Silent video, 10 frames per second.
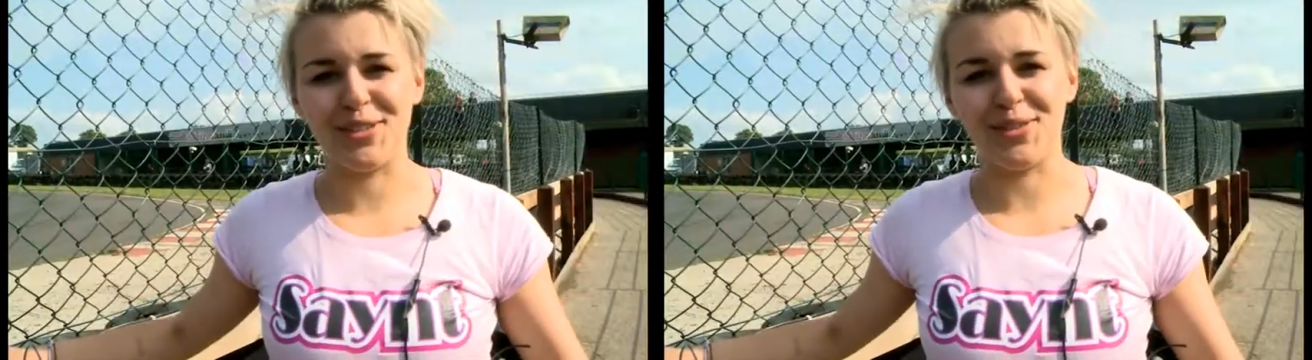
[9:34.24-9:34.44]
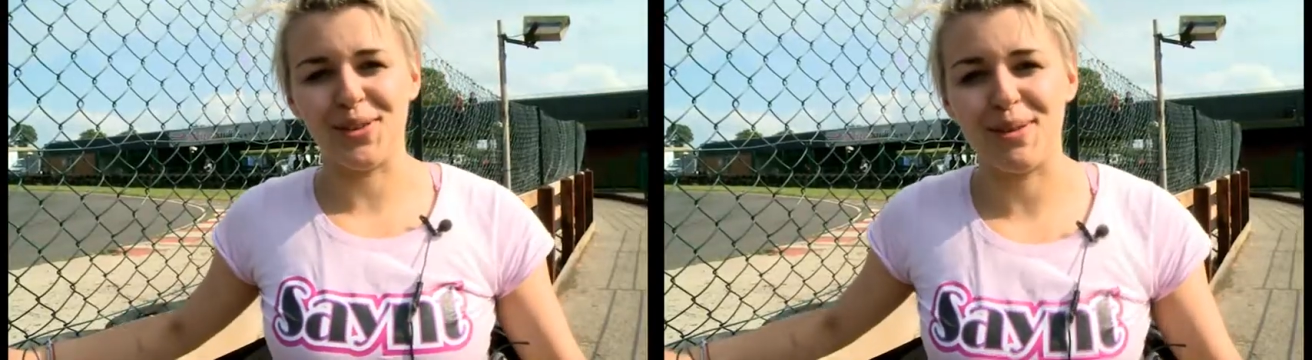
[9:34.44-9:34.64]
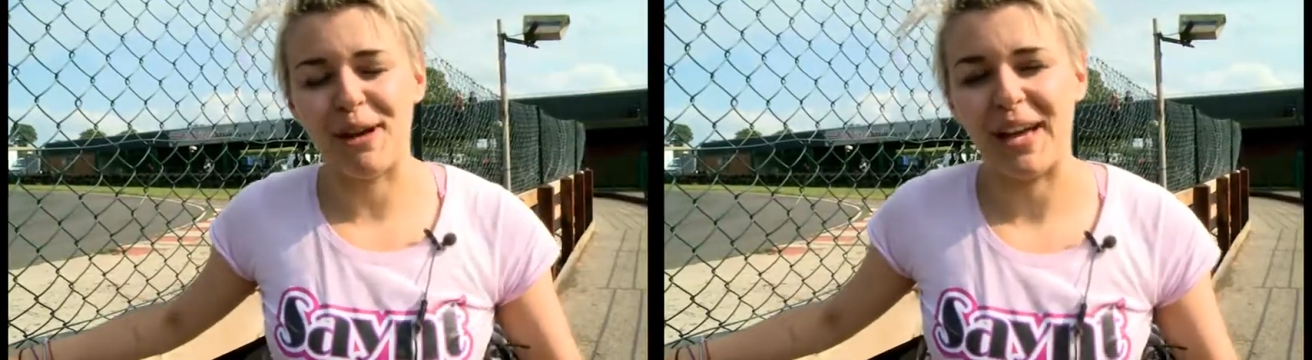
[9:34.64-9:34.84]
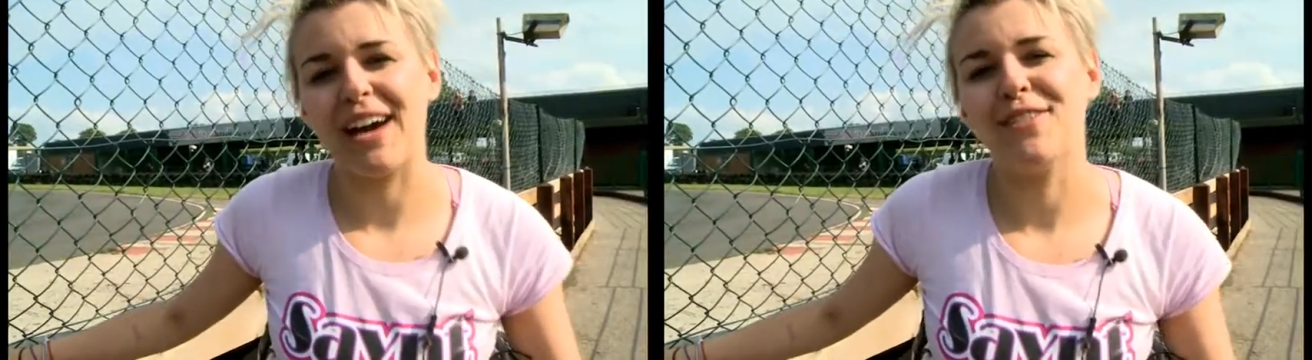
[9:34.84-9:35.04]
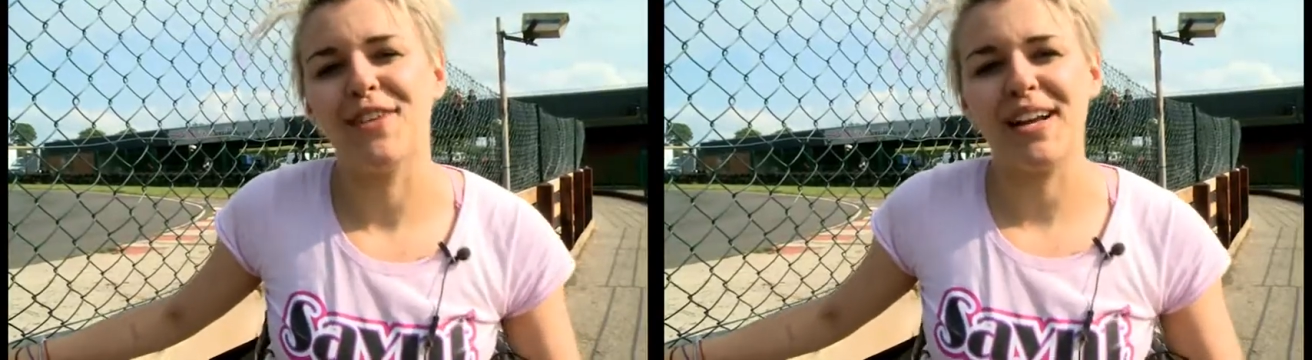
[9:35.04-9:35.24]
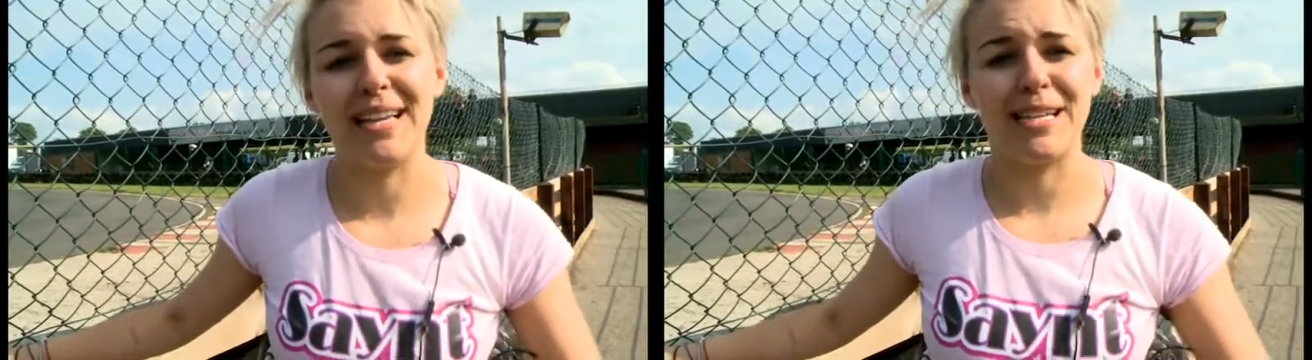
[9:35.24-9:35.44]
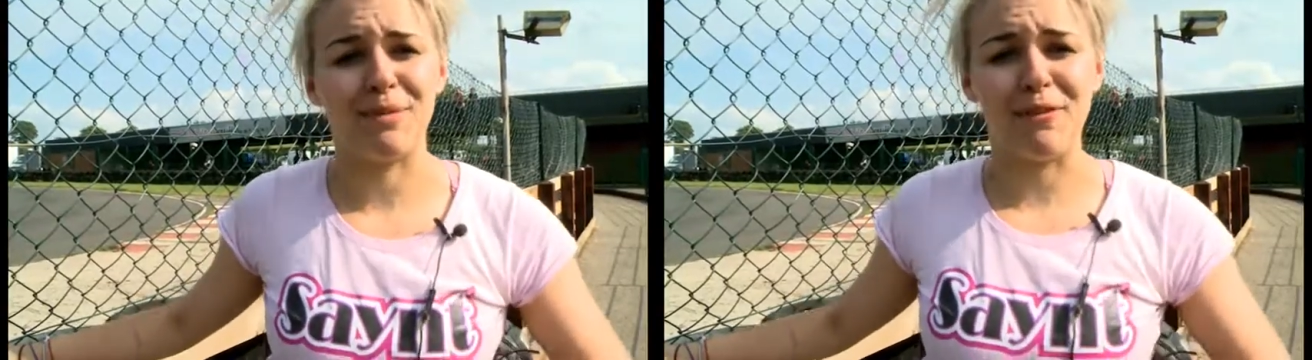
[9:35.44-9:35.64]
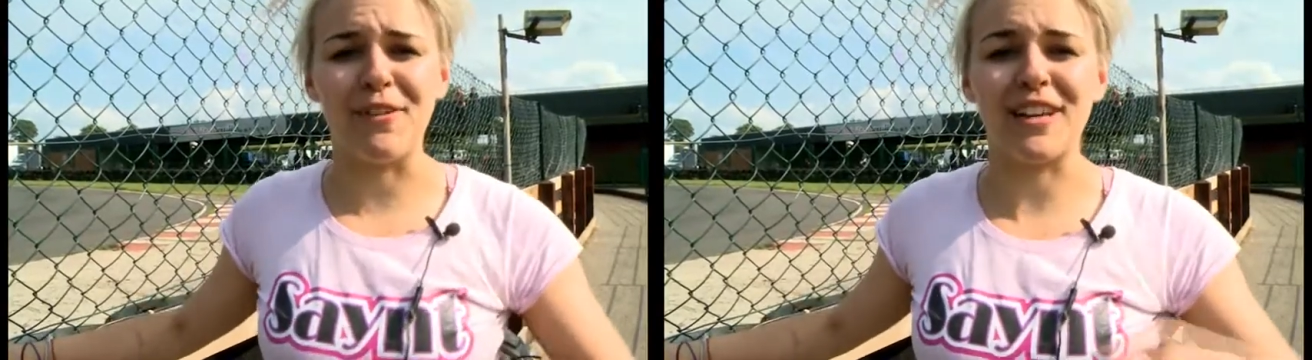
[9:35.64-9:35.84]
managed to sort the bike out finally.
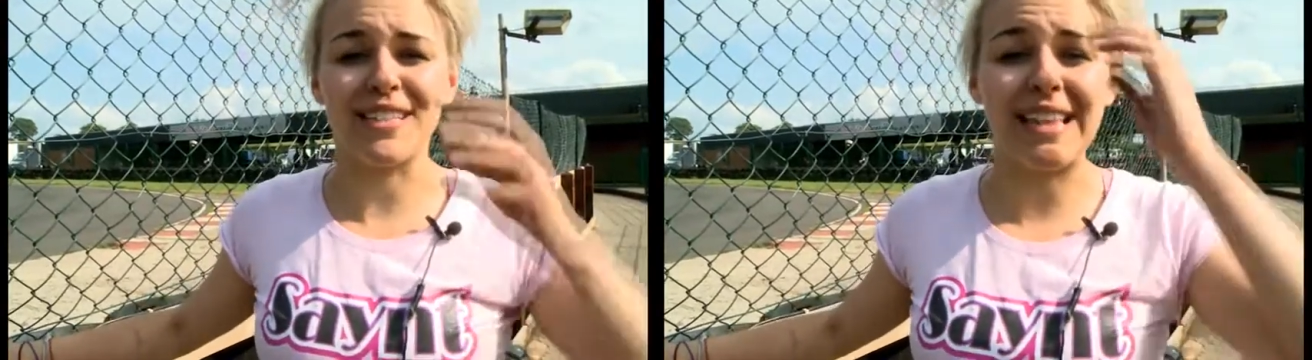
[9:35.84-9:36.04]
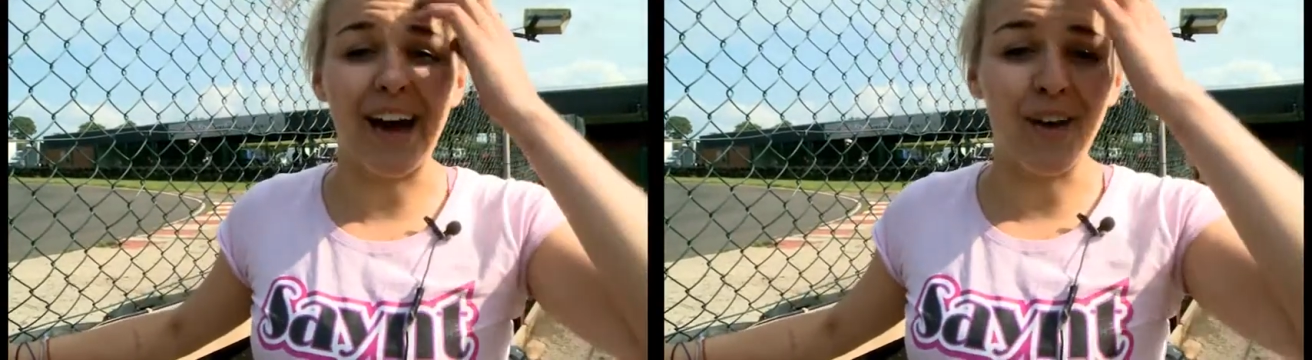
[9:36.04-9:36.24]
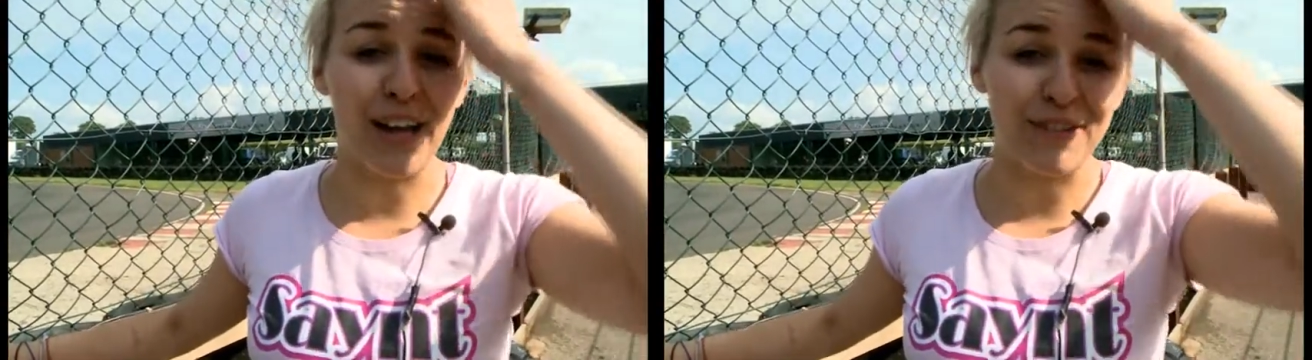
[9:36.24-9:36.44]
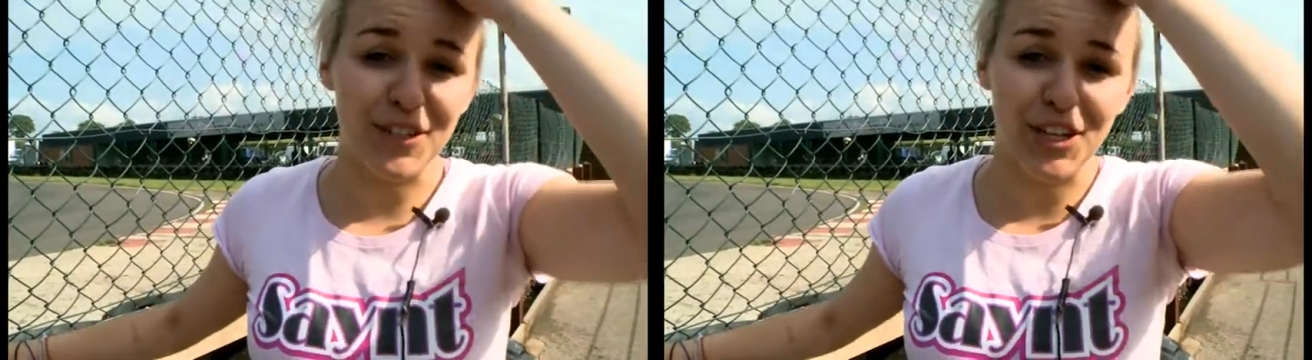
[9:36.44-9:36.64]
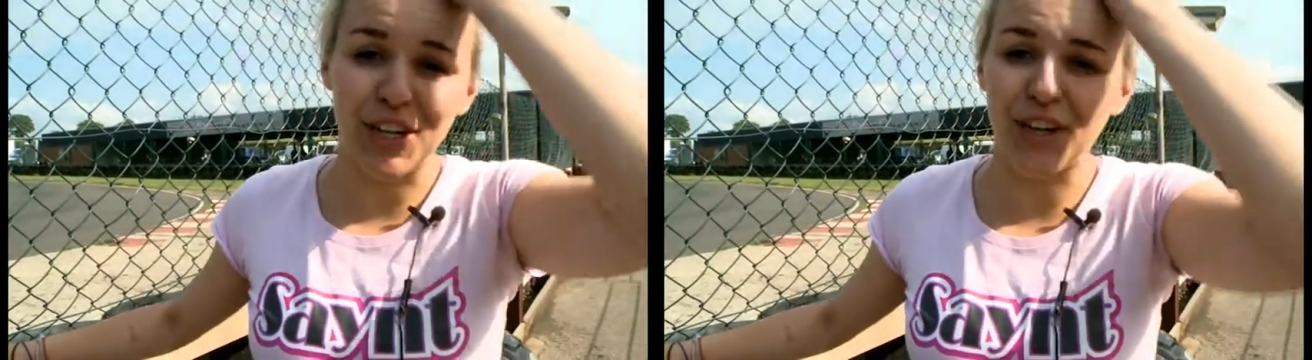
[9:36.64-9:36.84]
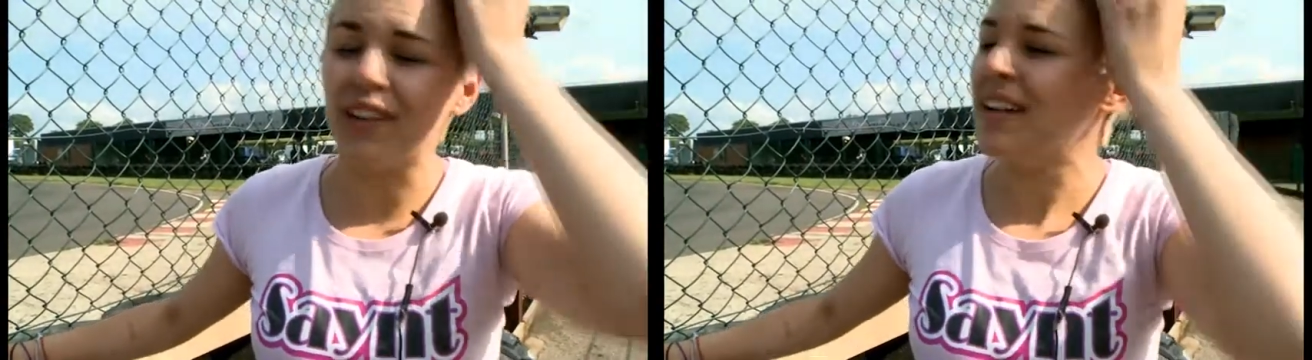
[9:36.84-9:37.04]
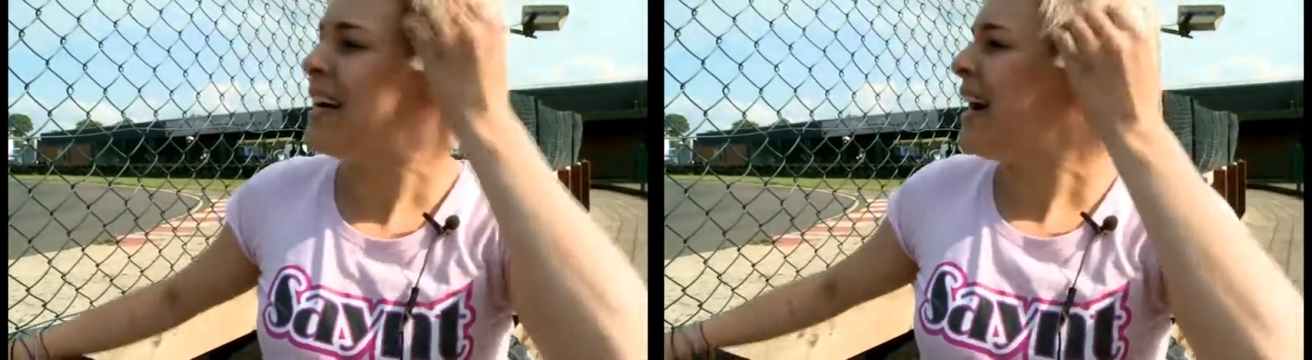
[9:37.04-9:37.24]
He's been fixing that all afternoon.